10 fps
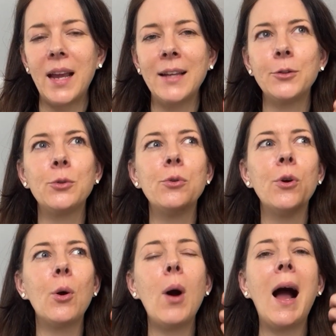and to
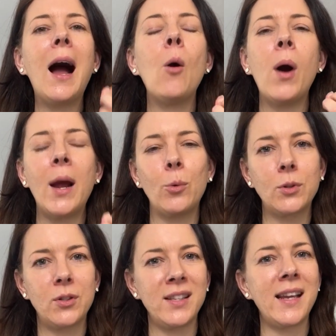know how I
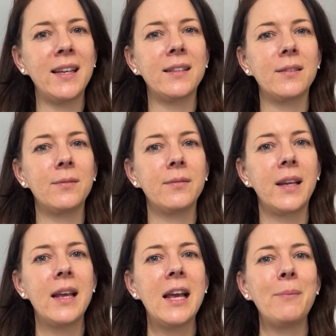would say it.
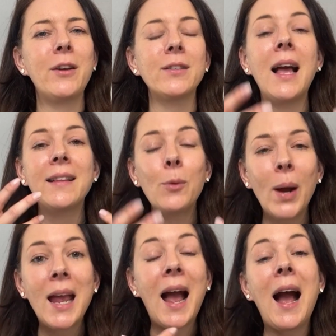Because the
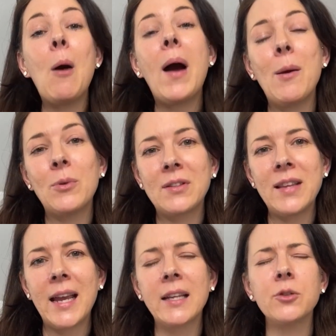way how I would
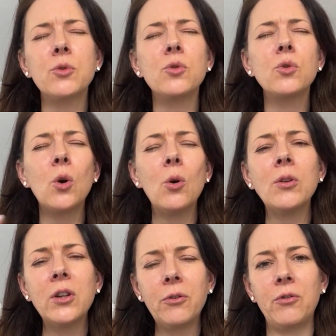say it is so
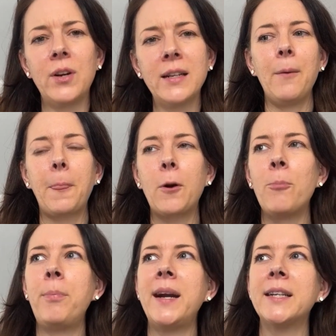different
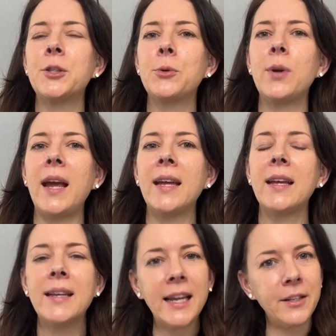compared to
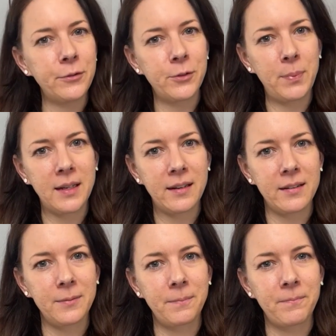a native
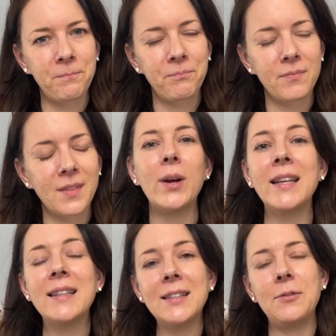speaker.
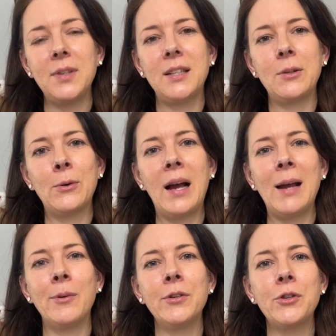In this video,
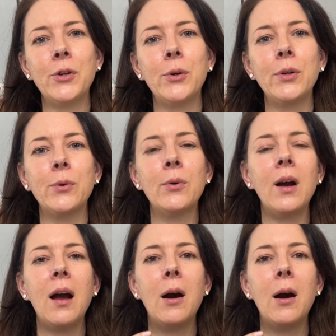I want to show you